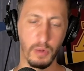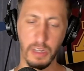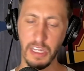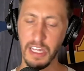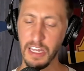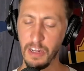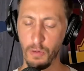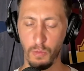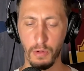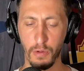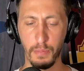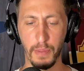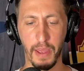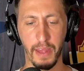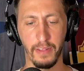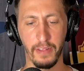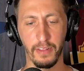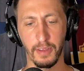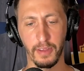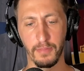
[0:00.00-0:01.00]
We needed one
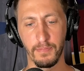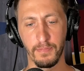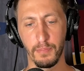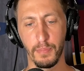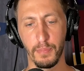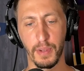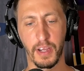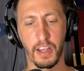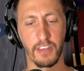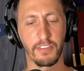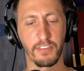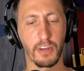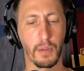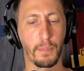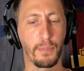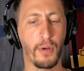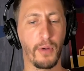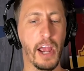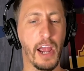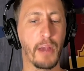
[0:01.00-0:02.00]
badly because
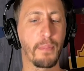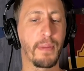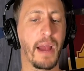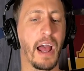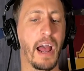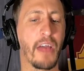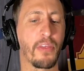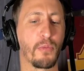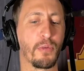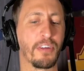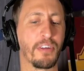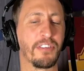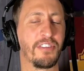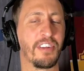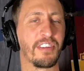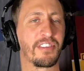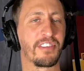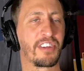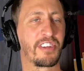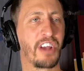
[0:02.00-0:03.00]
our prior bathroom was
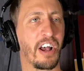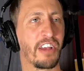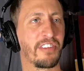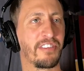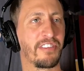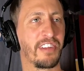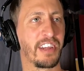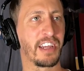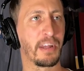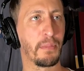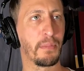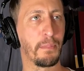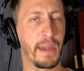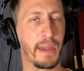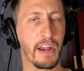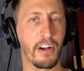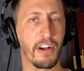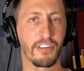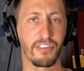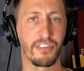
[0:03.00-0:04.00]
disgusting,
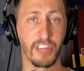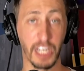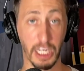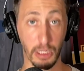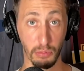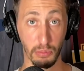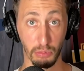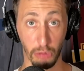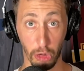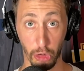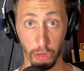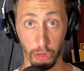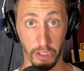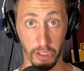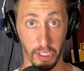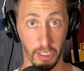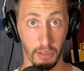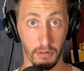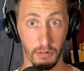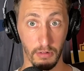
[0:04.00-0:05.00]
embarrassing, and
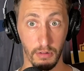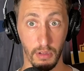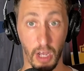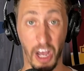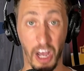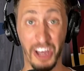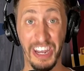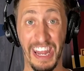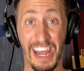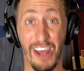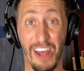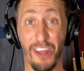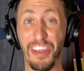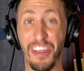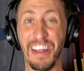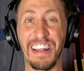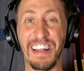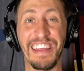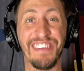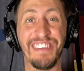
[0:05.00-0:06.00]
moldy,
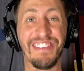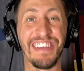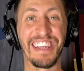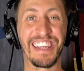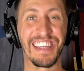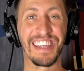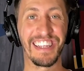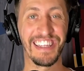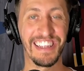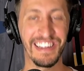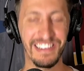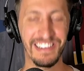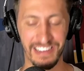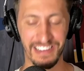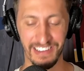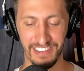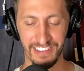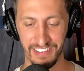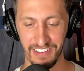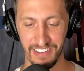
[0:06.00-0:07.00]
unhealthy living
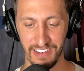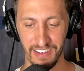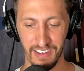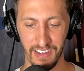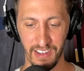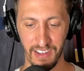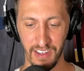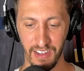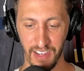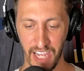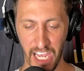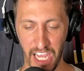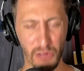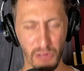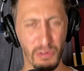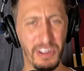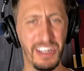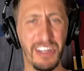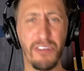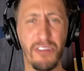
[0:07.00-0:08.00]
conditions.
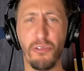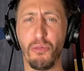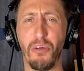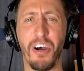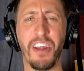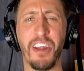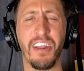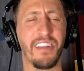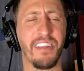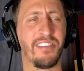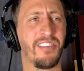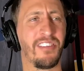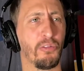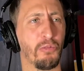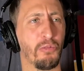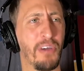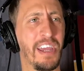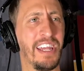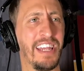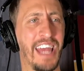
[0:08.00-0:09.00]
And we didn't want
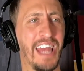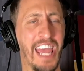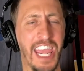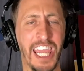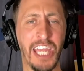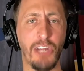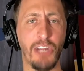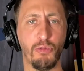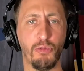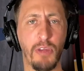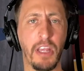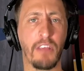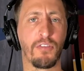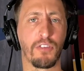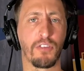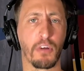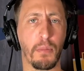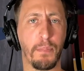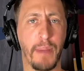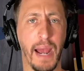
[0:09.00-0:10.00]
to wait 8
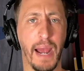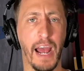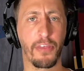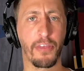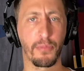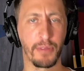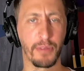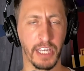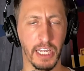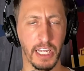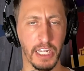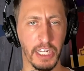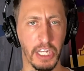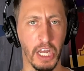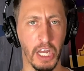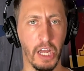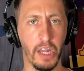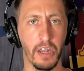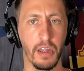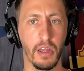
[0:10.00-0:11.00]
weeks for a bathroom to get
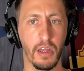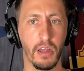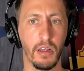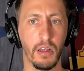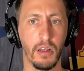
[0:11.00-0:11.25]
done.